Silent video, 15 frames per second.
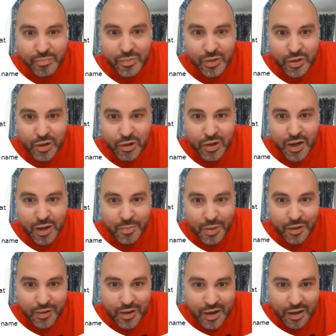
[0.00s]
You know what I
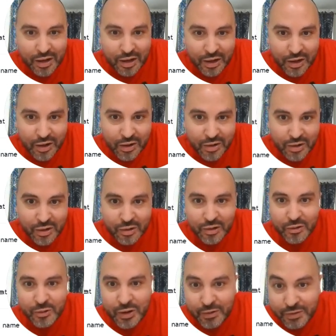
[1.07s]
mean? Like here,
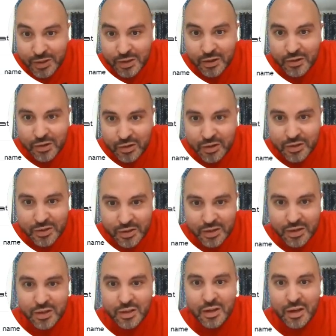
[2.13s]
we have sell. You could
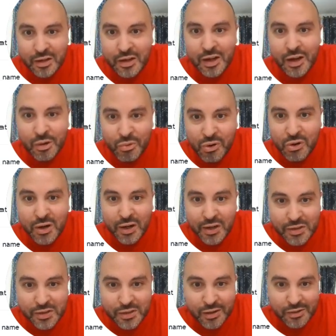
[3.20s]
see that, yeah, we're going to get a
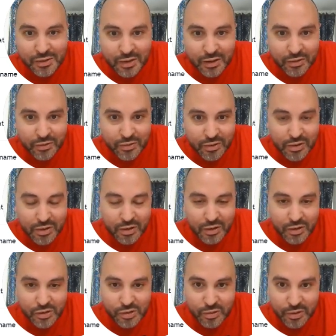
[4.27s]
sell signal
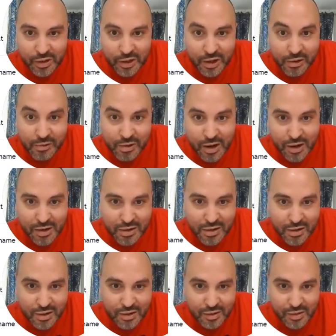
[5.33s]
soon here, right?
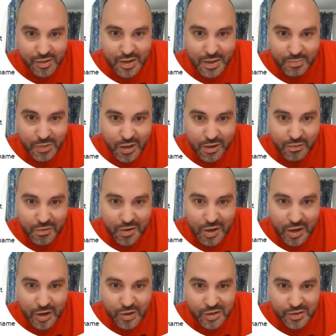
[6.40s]
Same thing over
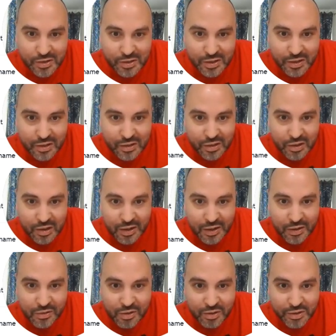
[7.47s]
here. You can see you're
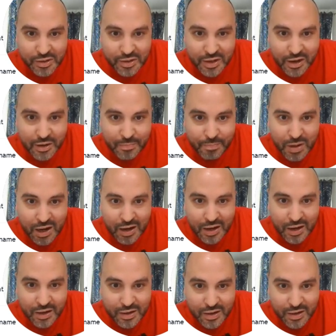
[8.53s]
getting all this kind of
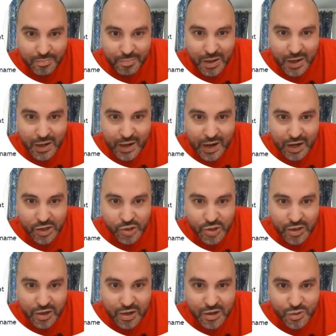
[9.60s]
buy action
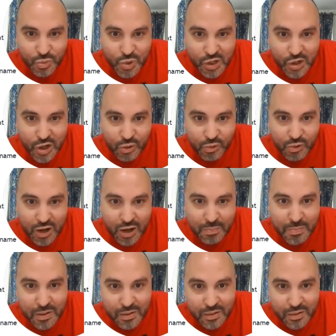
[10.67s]
here as we go up.